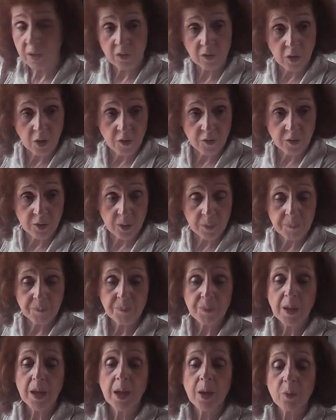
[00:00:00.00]
is over.
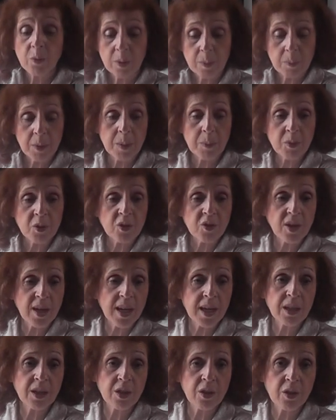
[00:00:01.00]
Remember,
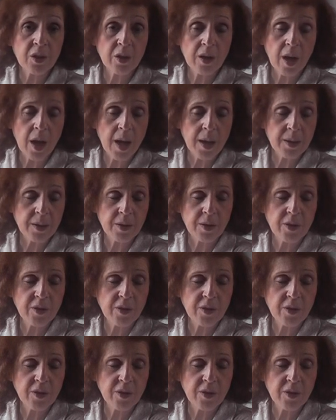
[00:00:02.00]
Daniel uh,